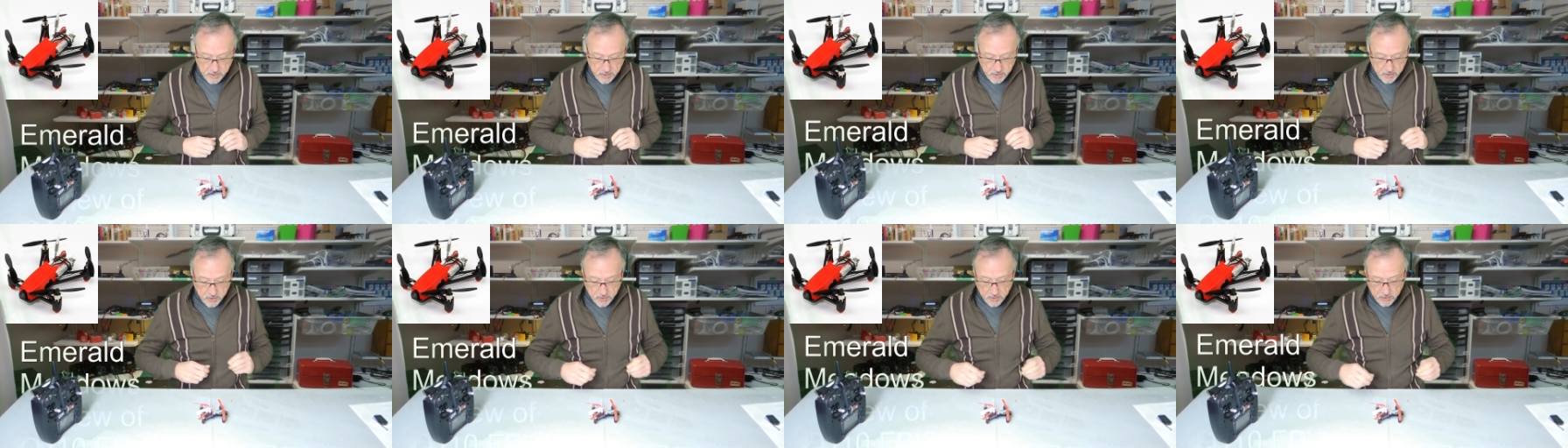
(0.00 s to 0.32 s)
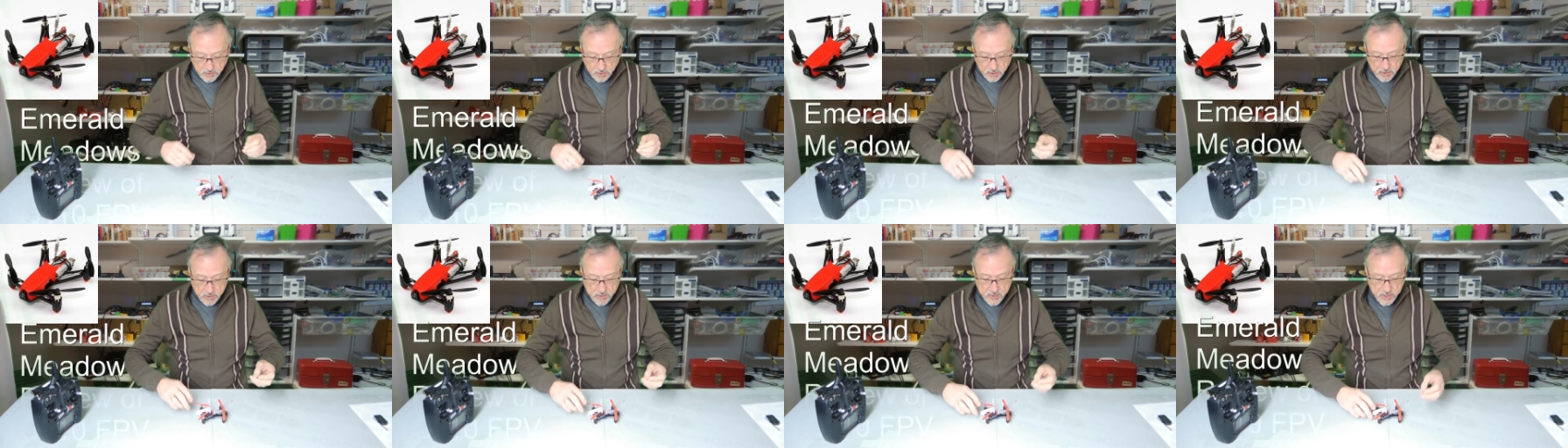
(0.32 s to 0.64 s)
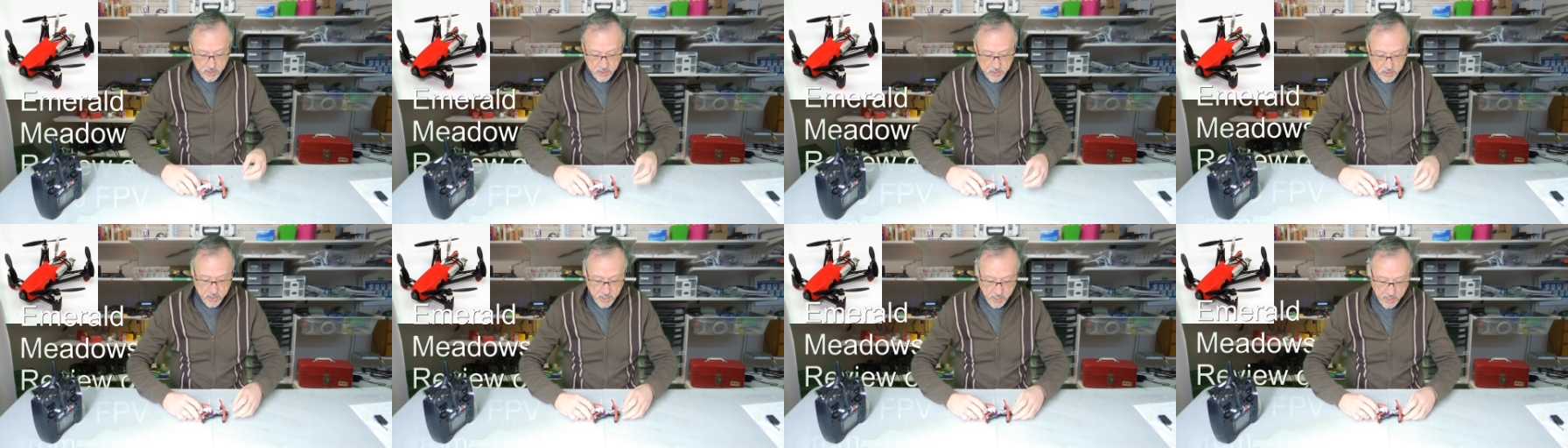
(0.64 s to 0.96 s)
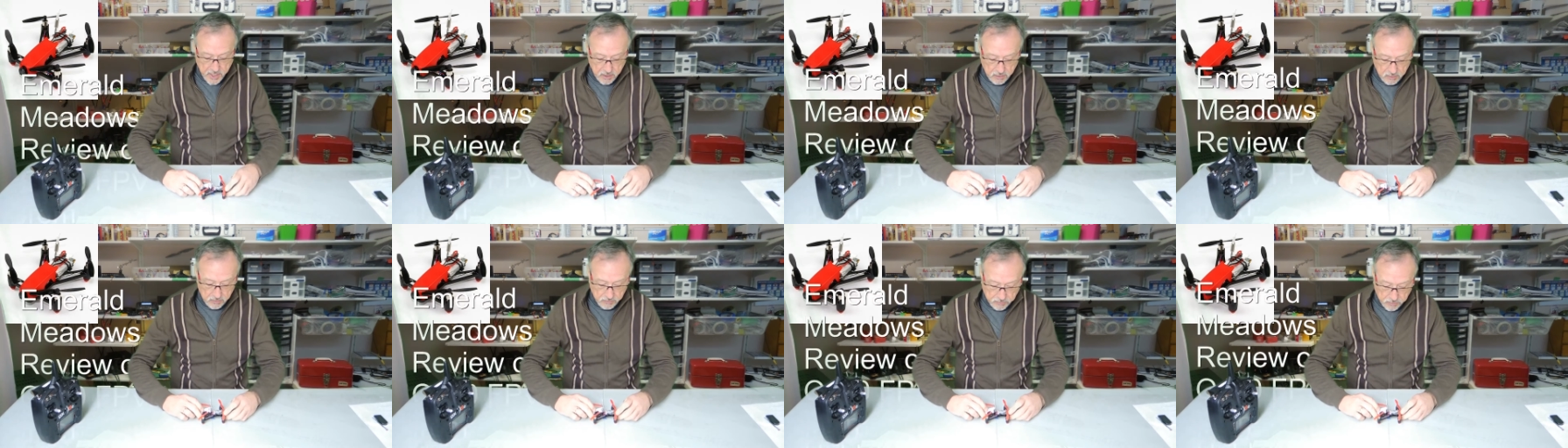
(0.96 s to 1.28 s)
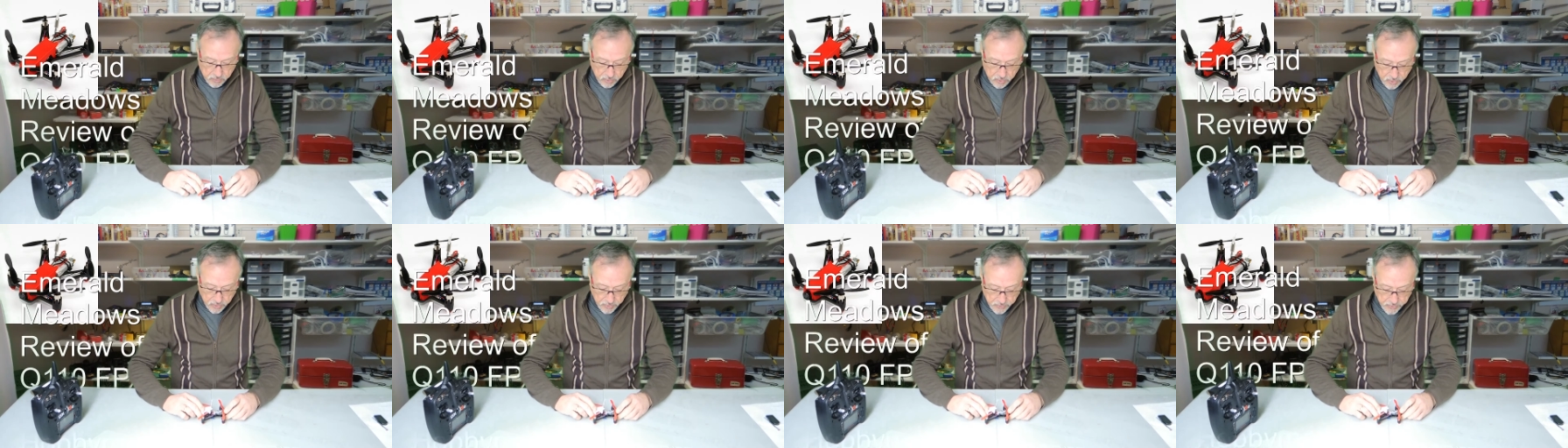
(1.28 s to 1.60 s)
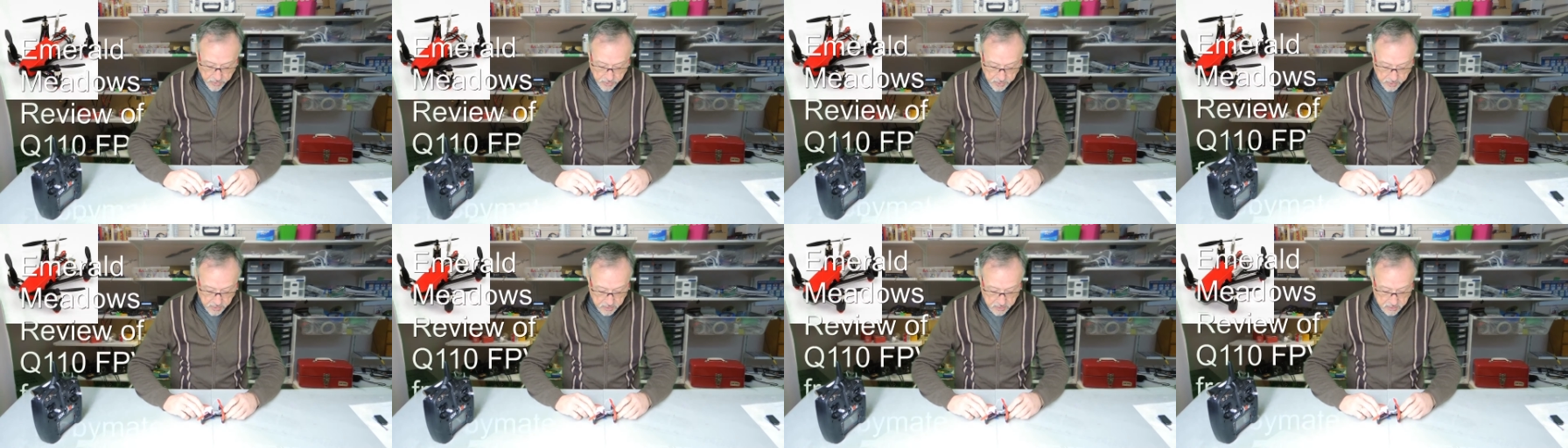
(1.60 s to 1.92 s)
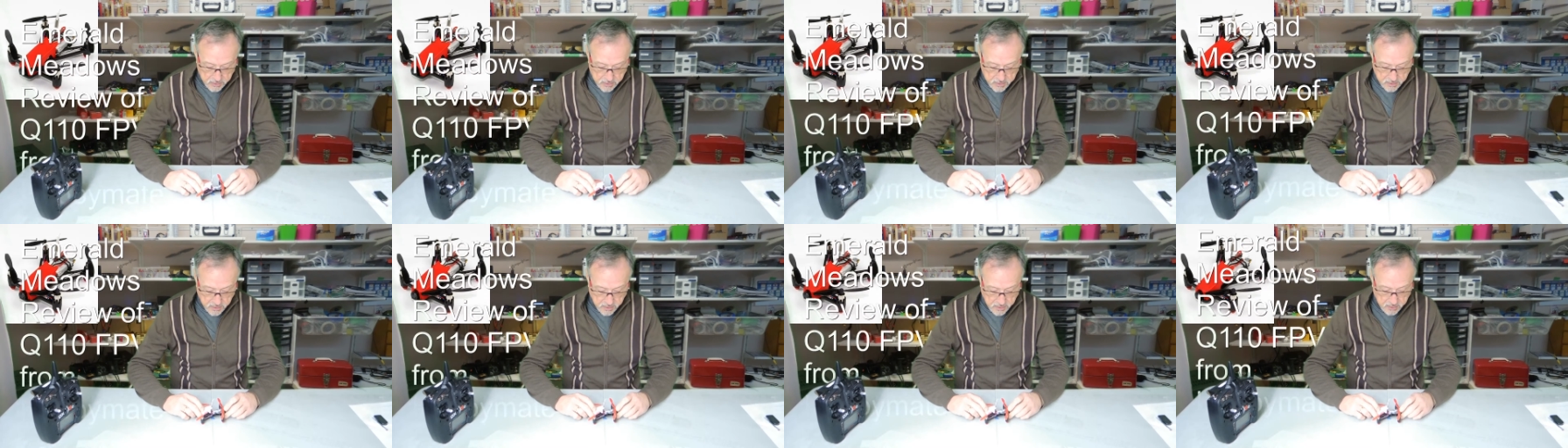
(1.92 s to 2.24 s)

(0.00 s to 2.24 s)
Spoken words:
your RC channel for all things